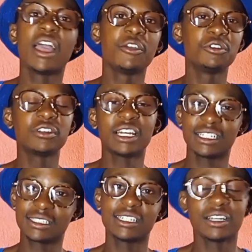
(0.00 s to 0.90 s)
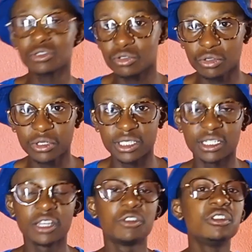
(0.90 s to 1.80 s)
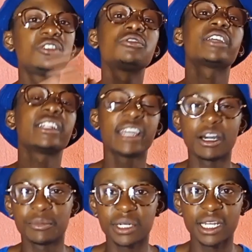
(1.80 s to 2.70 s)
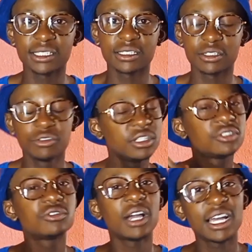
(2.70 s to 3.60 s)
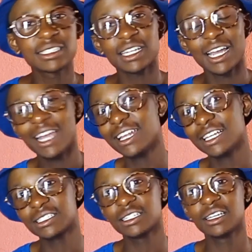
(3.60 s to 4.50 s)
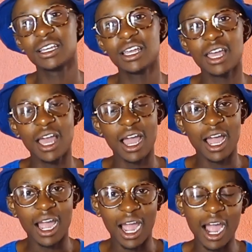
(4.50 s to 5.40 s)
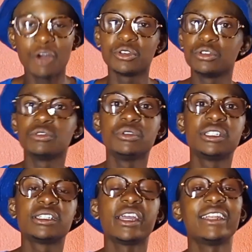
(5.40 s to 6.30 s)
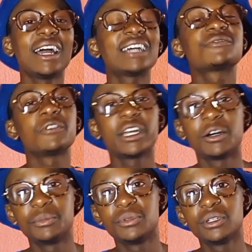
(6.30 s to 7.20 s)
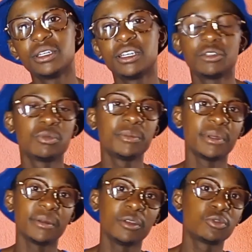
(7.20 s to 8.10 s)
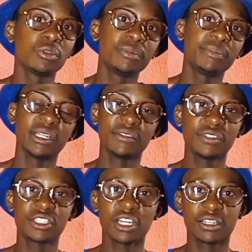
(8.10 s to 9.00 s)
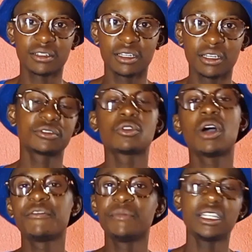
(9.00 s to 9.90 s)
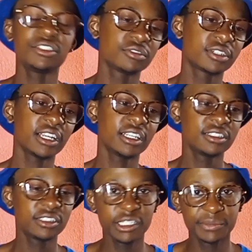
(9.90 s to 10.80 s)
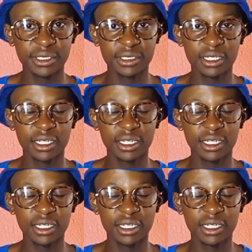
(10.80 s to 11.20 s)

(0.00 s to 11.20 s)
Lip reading: You don't understand how to do it. You need to get help, guys. You need to ask others how you do it and ask for help. It will be beneficial. So I've managed to gather these tips